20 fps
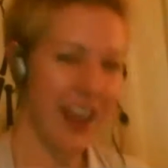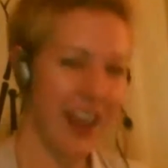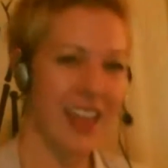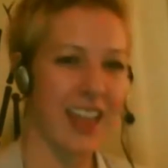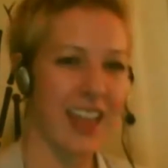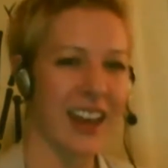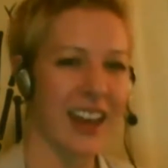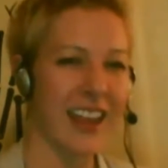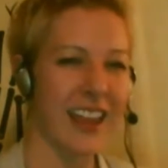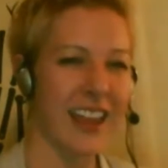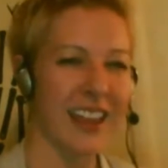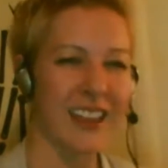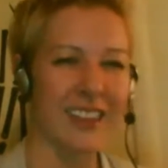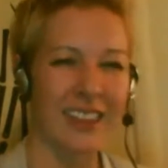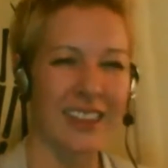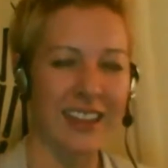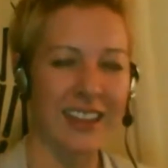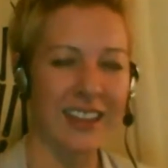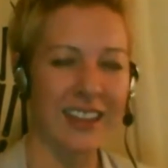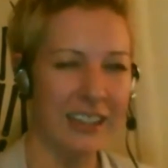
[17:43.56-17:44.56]

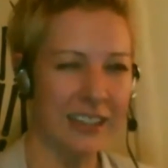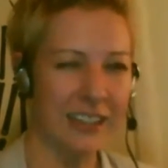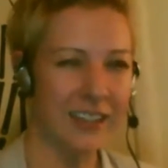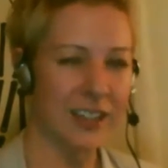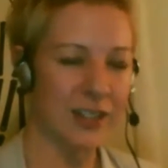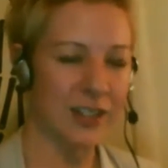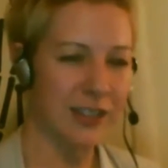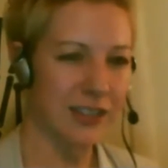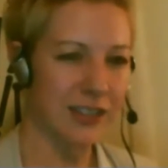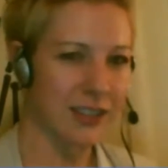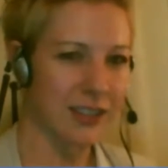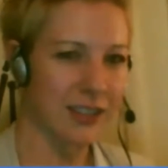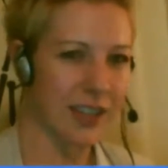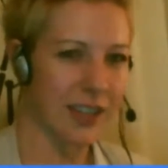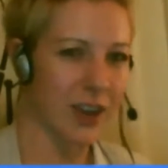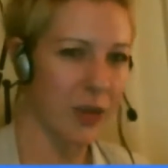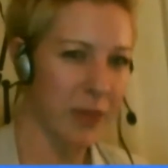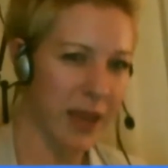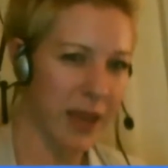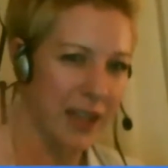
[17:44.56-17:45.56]
then they
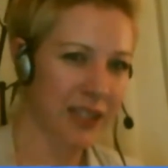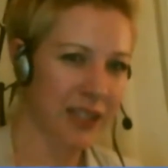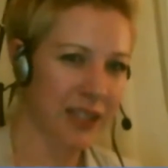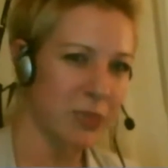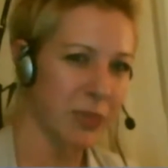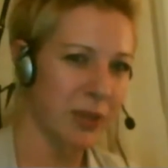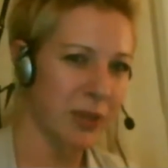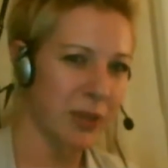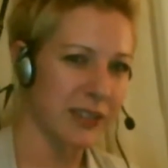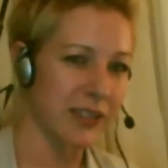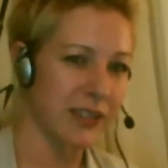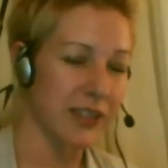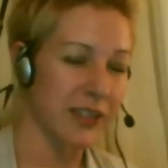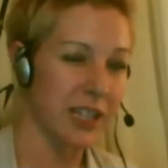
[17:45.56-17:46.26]
go back to the prison,